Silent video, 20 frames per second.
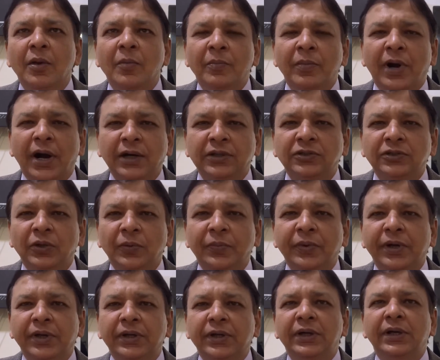Parts
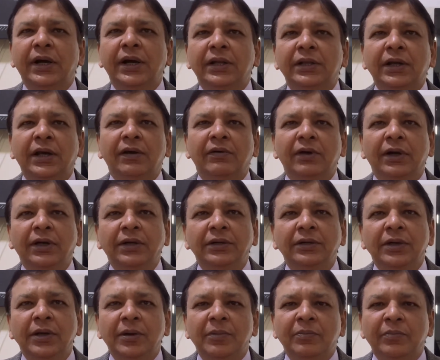operator.java,
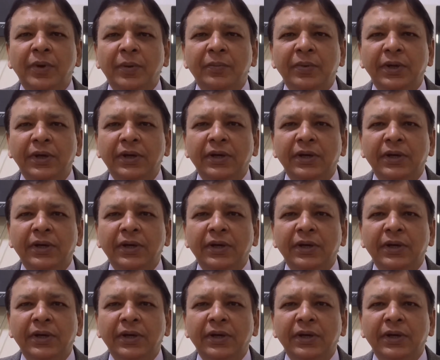public